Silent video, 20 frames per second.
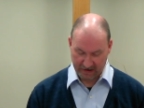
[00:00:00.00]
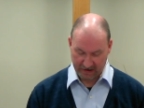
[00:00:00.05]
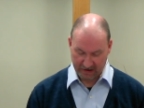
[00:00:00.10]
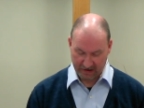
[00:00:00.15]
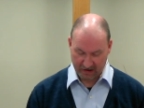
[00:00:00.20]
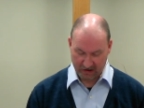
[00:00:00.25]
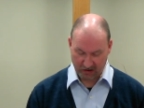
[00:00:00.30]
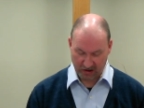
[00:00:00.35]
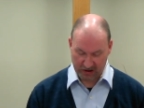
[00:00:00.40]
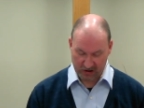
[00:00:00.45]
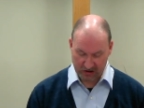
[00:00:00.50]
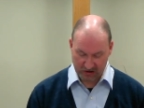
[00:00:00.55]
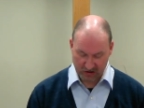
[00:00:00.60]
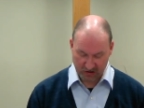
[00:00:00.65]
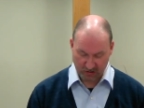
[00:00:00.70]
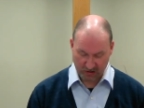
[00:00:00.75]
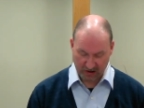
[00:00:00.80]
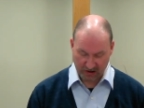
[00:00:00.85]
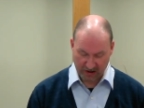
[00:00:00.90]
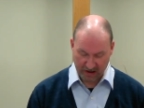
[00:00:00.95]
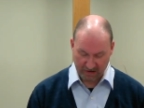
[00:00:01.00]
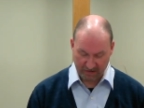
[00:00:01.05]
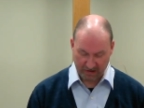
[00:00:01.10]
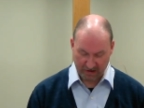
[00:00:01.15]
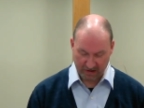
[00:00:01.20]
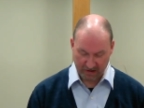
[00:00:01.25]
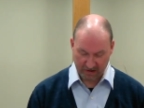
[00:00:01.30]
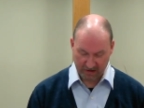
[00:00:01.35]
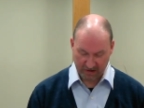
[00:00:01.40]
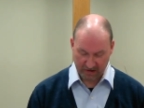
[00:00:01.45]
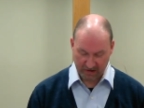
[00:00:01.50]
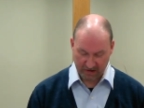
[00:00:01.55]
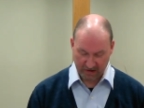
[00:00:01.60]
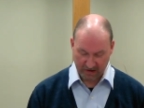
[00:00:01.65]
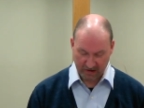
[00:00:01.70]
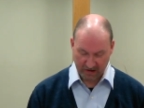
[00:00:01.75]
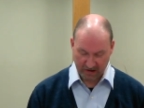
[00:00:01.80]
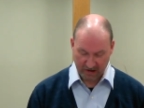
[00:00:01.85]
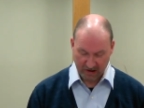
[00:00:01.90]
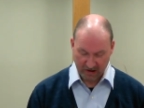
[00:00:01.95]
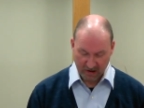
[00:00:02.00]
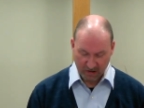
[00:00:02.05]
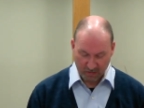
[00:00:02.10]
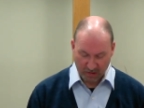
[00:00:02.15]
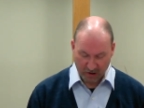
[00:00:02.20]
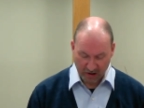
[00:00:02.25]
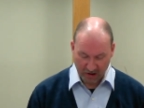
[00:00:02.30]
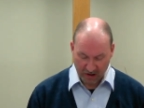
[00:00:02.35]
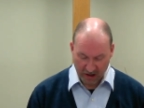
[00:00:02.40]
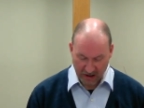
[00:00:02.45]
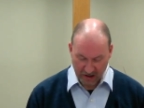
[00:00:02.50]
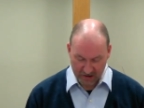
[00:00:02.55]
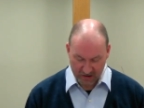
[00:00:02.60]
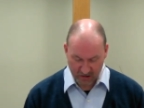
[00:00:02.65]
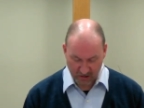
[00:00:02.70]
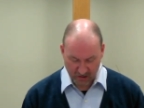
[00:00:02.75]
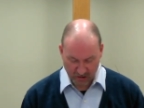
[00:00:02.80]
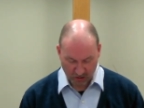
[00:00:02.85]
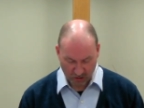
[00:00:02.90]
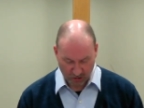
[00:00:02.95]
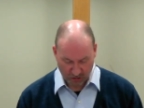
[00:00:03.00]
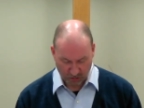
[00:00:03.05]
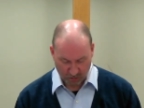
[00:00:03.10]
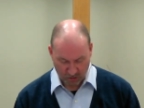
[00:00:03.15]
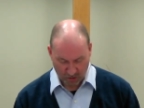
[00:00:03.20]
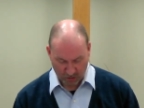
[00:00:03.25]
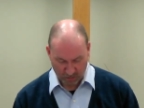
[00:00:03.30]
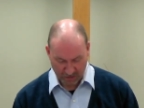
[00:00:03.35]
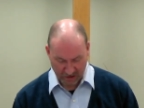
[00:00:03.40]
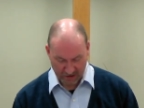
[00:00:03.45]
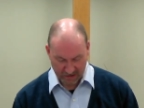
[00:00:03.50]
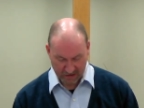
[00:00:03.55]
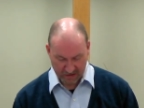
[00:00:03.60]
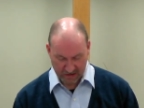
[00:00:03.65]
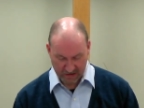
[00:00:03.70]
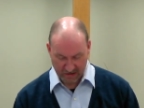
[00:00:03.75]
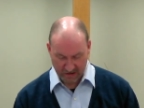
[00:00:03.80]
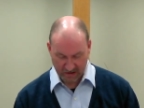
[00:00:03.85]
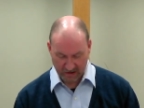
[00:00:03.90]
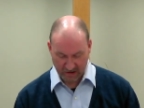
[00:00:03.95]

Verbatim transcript: Galatians 3:11. Paul also told the Romans,